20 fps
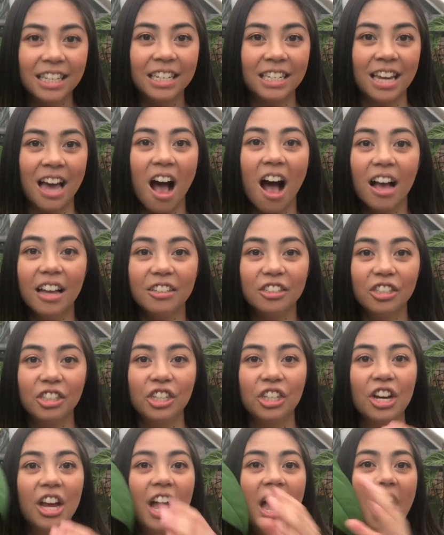
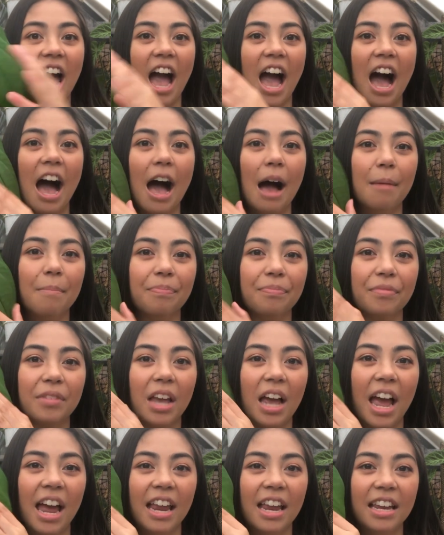touch.
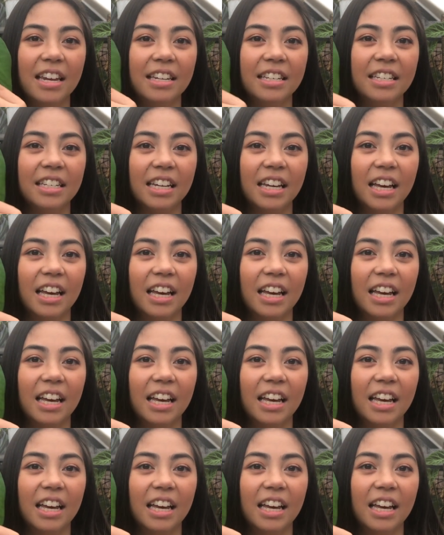And